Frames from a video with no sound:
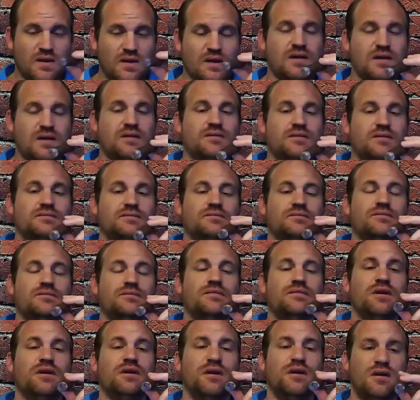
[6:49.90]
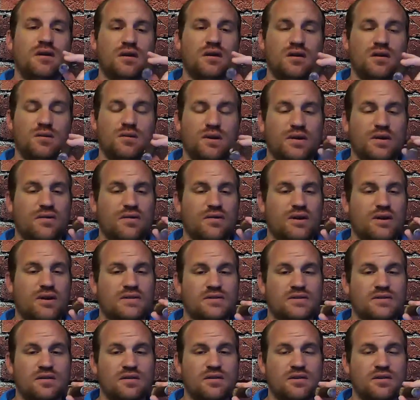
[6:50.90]
And a really
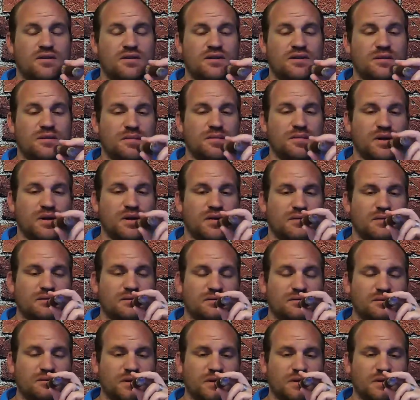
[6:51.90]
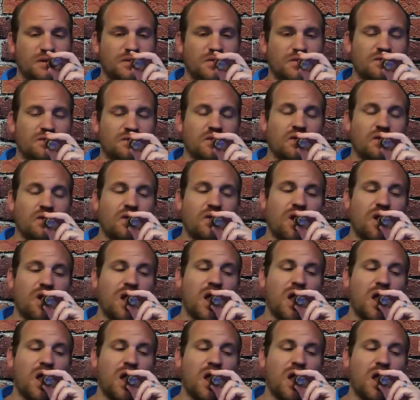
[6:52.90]
great cigar does get better as it goes along.